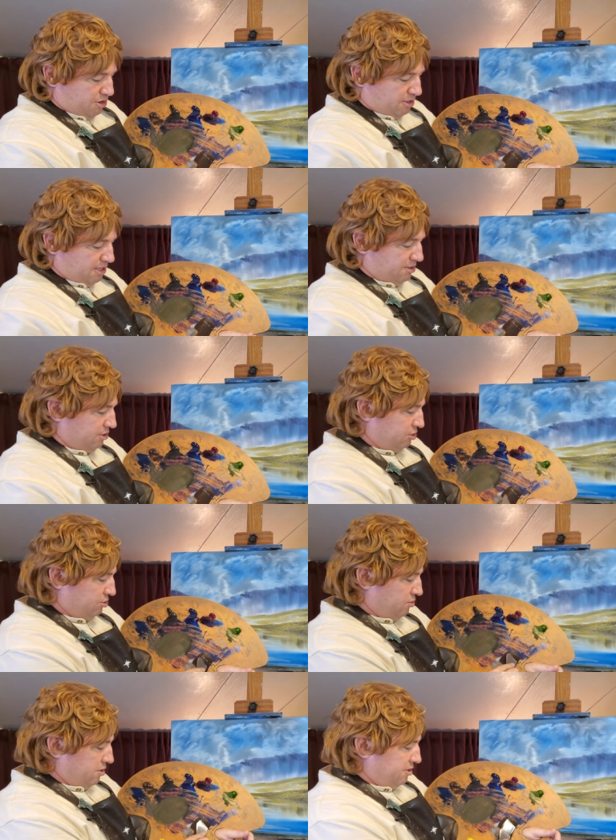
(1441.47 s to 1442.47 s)
dirt on the
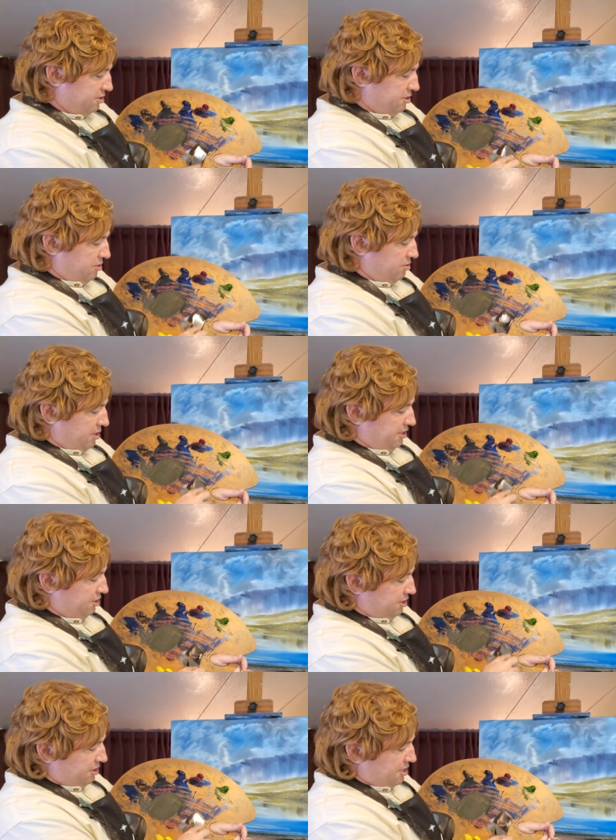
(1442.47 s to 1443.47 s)
shore. So
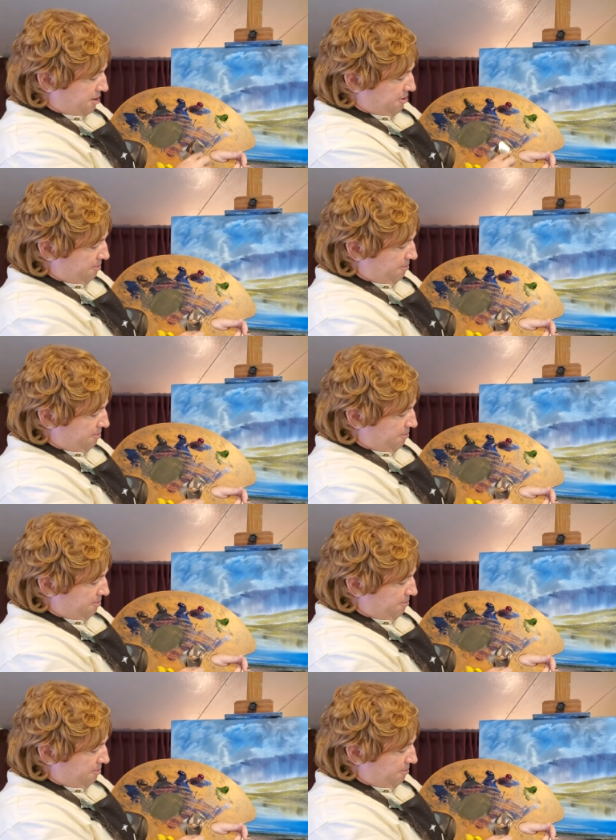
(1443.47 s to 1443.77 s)
let's just come